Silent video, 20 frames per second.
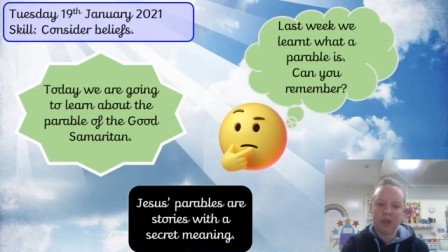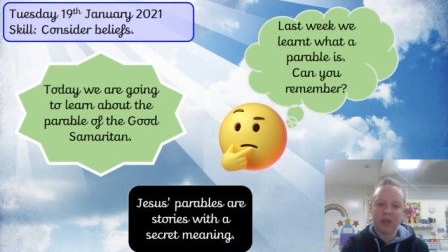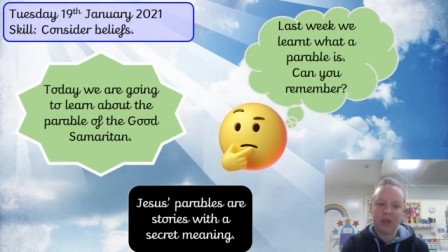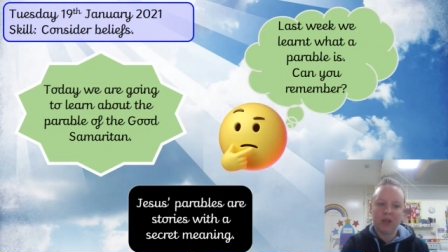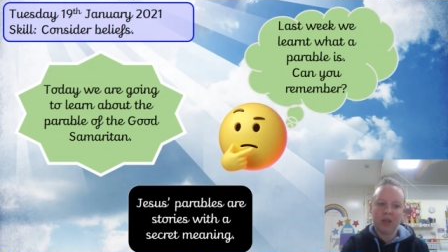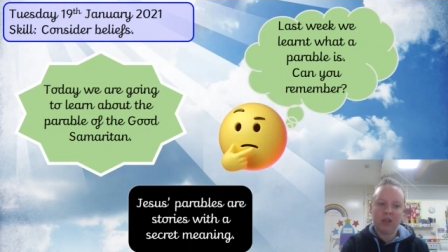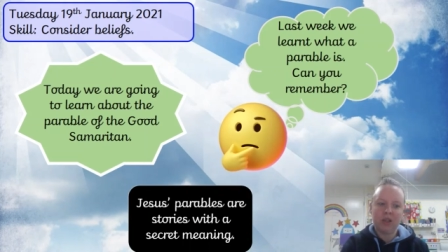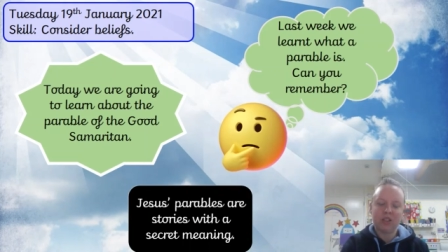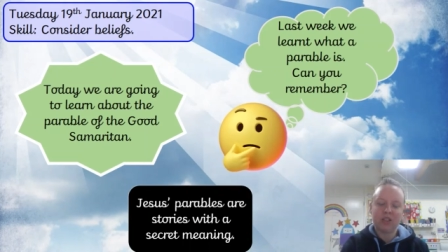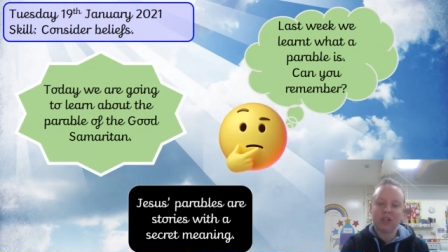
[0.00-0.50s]

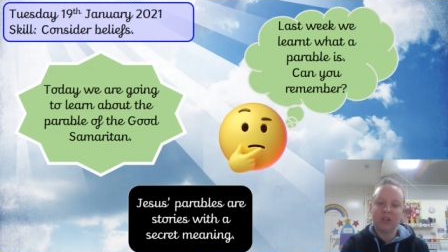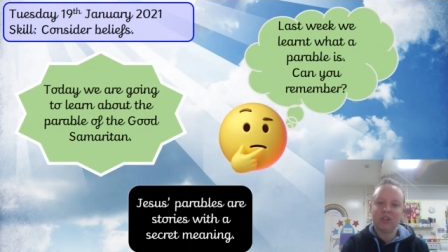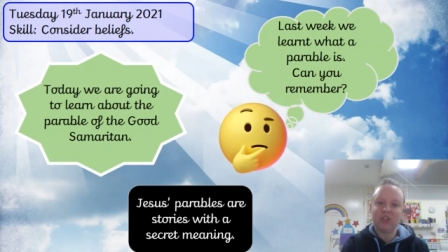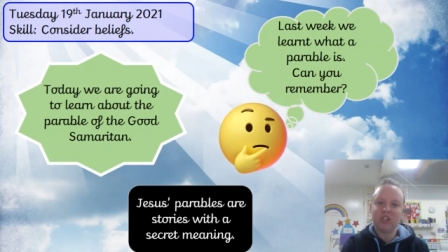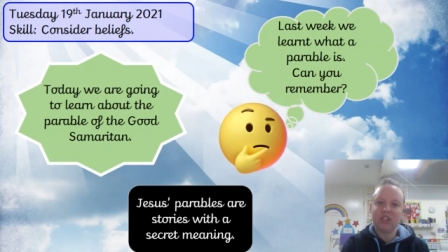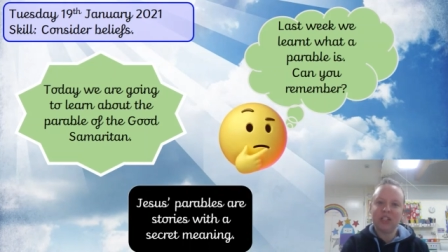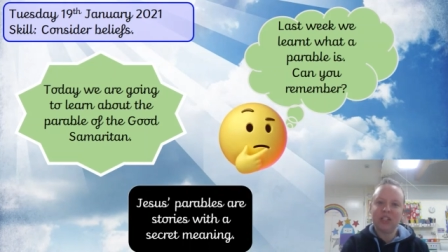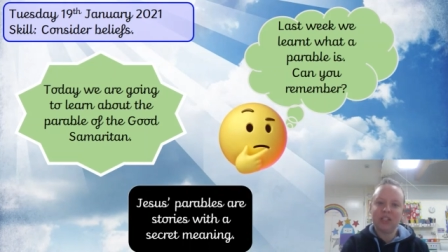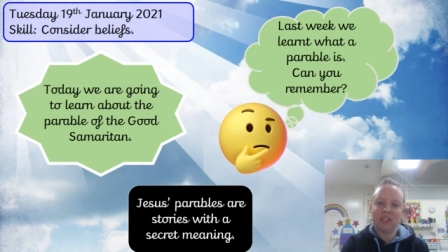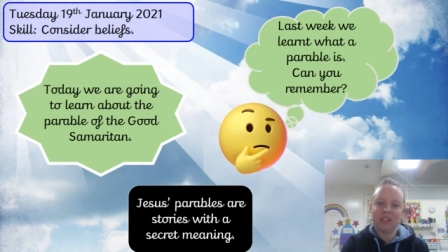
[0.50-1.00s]
So
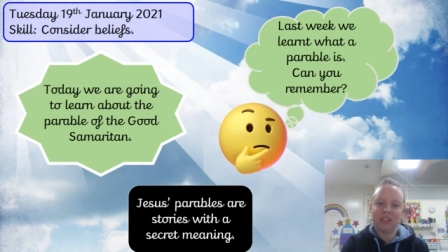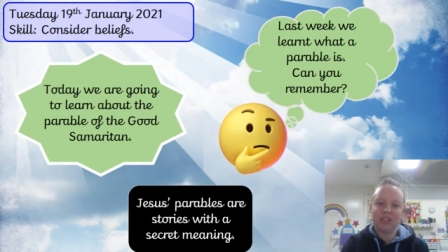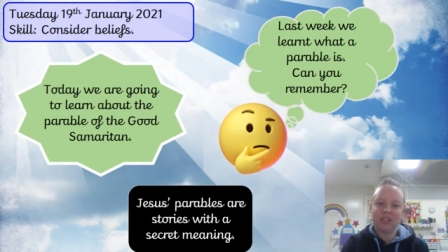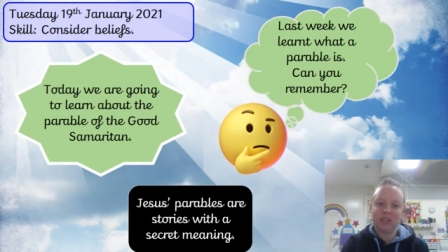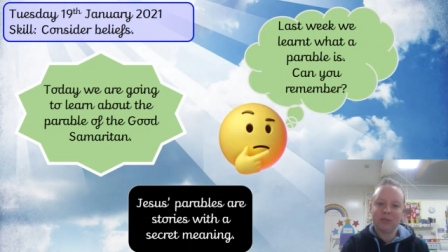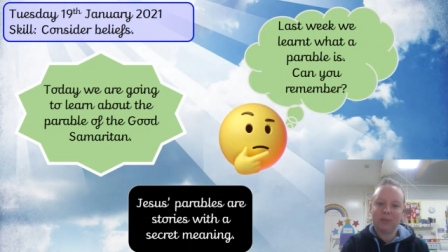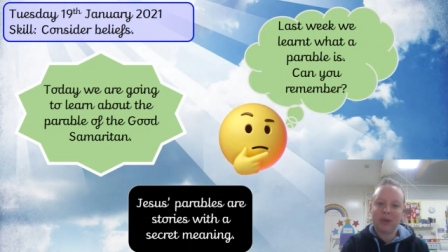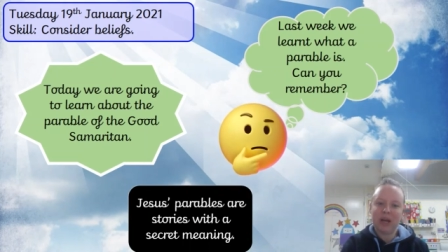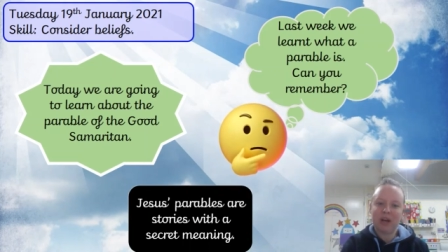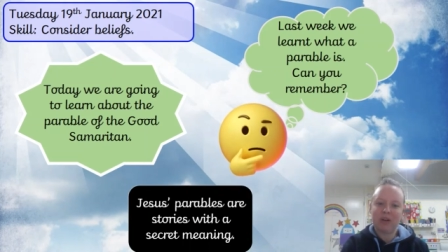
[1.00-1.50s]
Jesus'
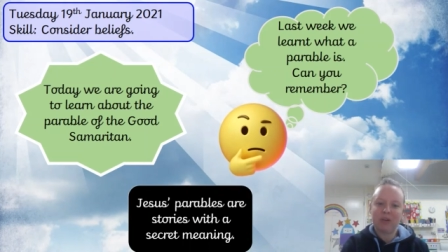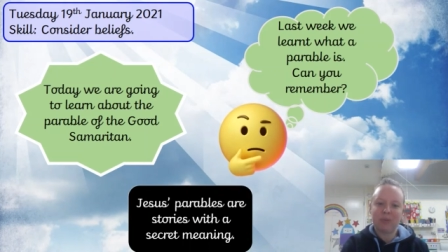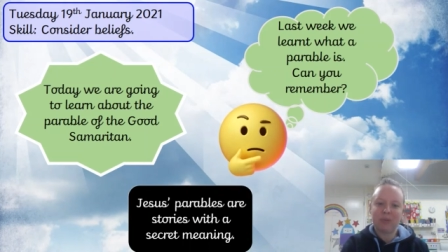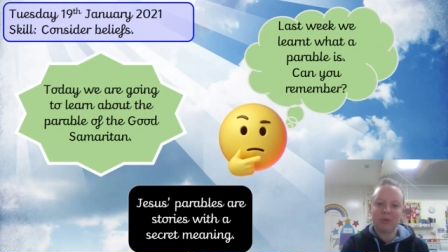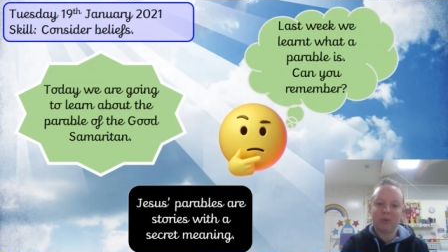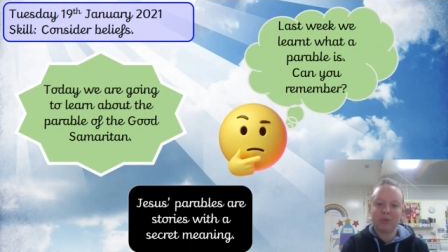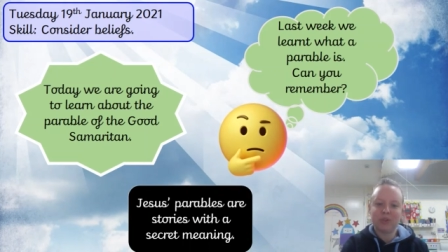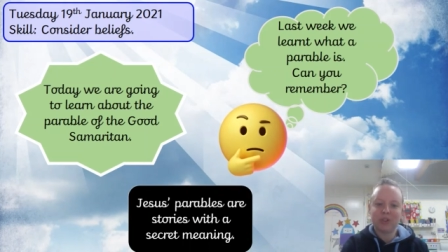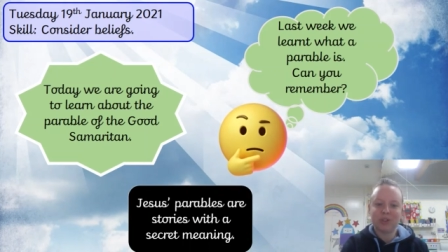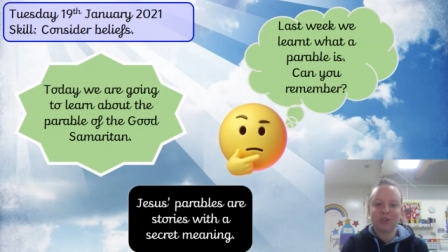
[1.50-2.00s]

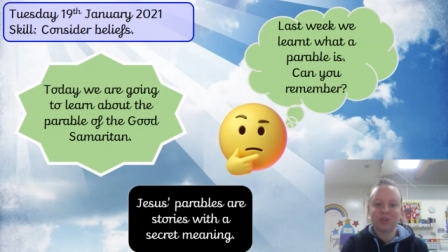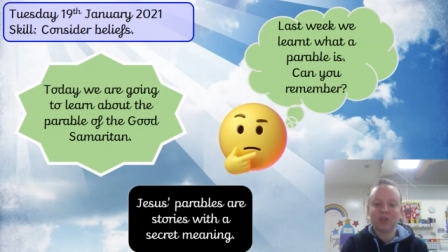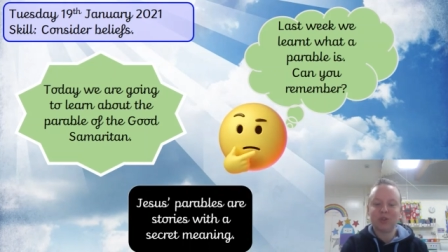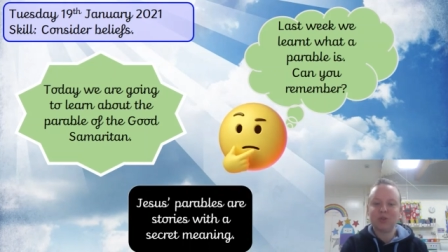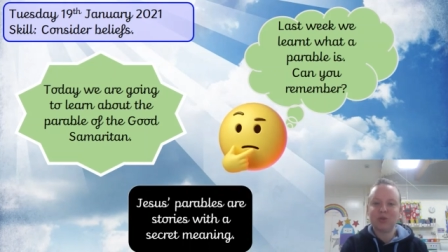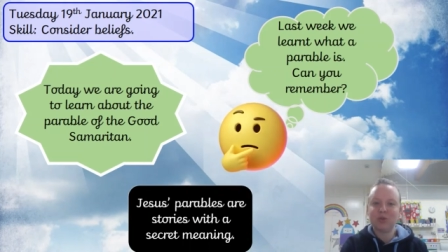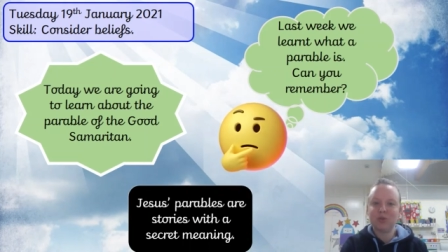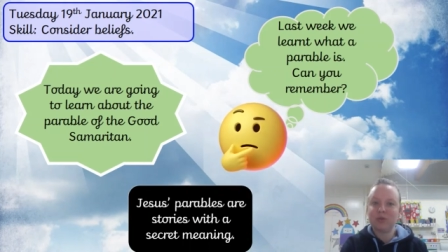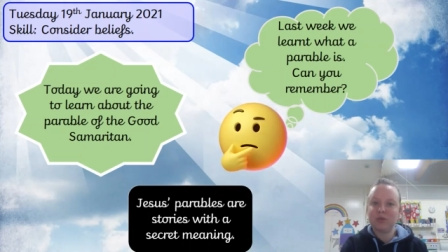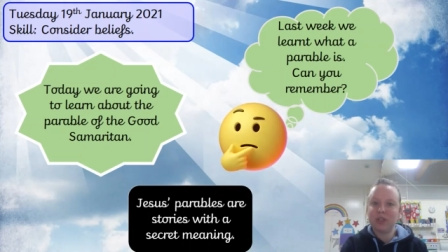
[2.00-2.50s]
parables are
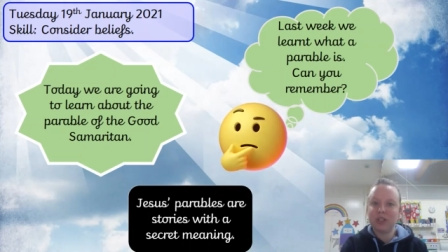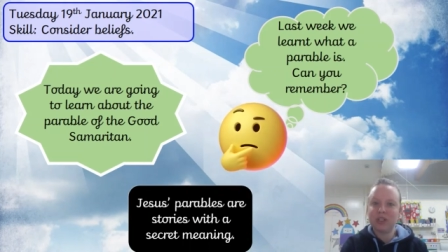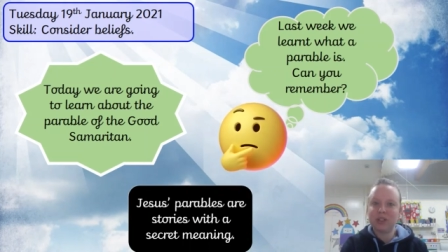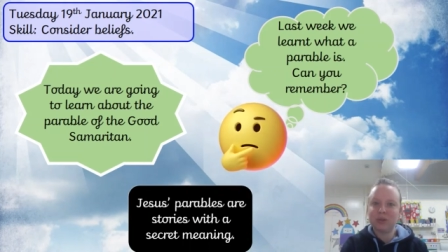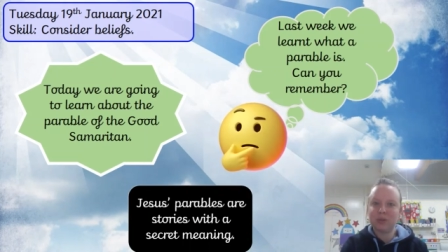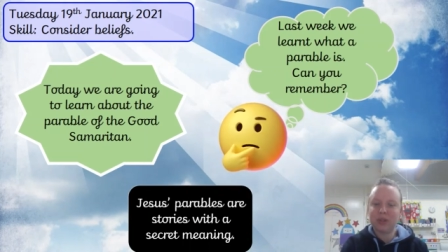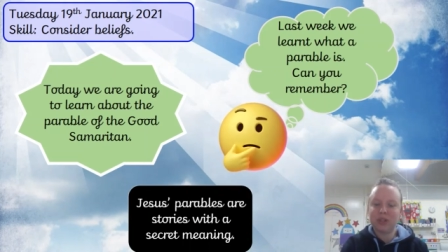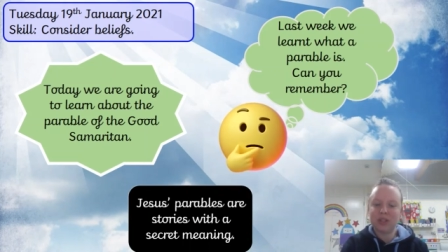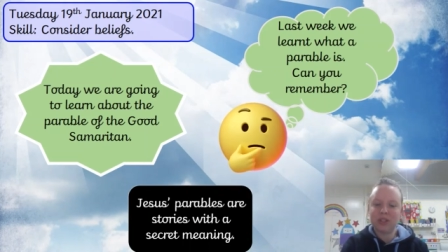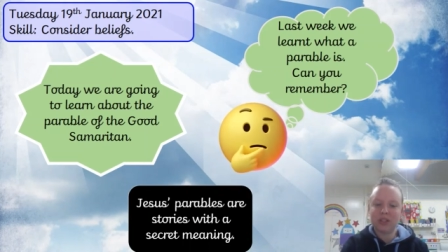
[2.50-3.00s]
stories
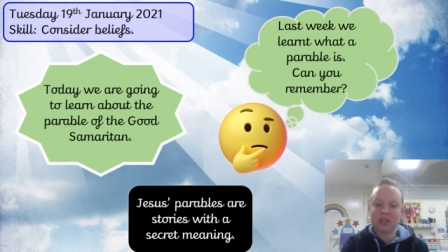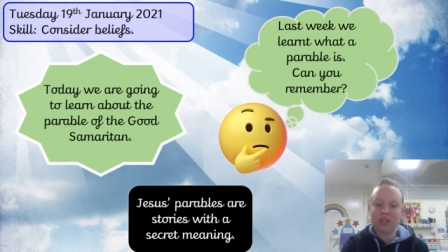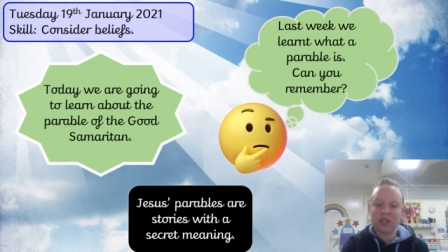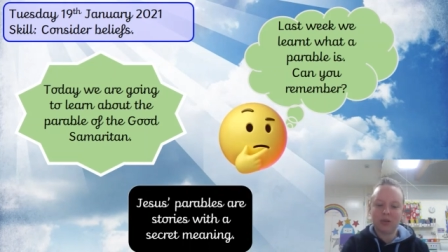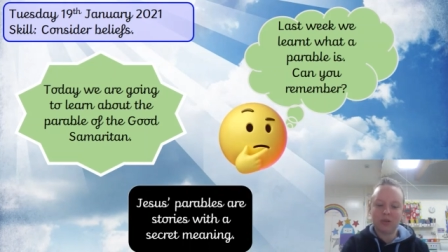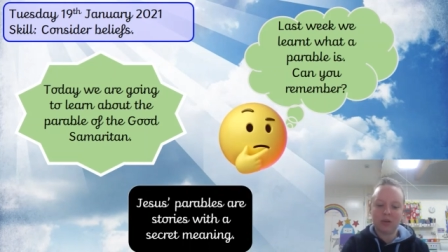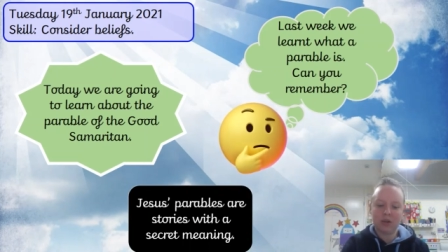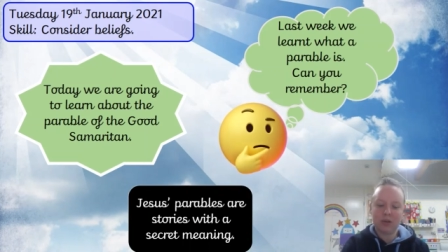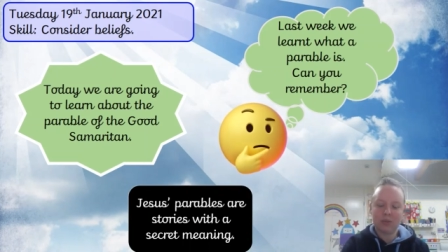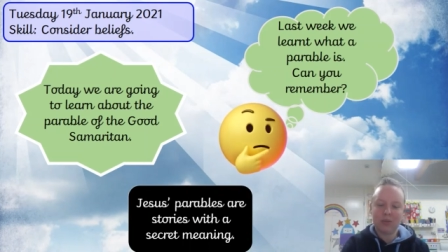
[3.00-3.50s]
with a
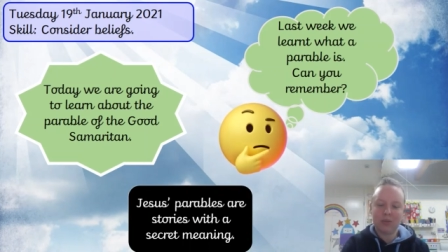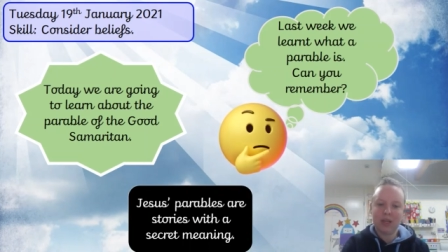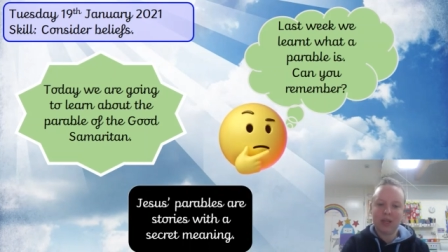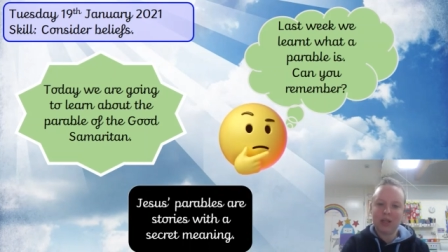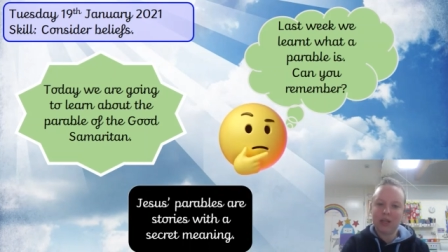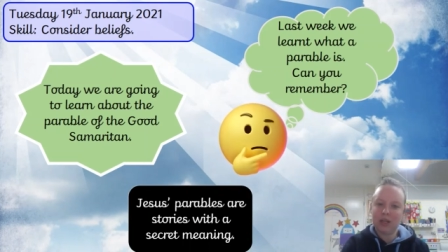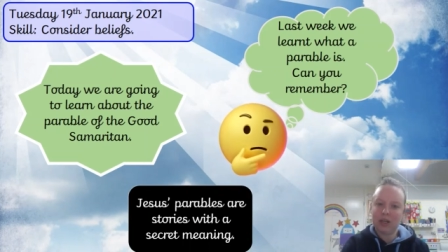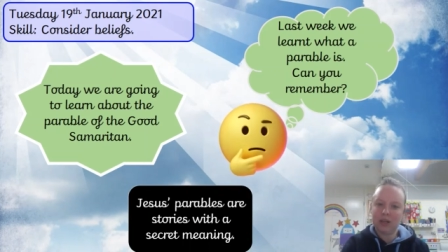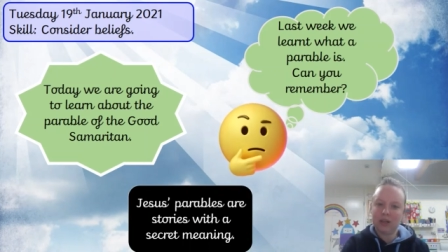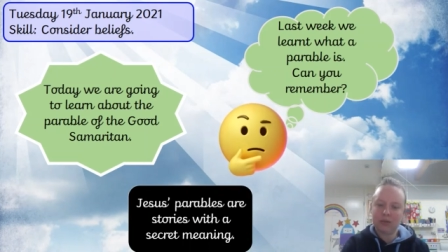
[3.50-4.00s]
secret meaning.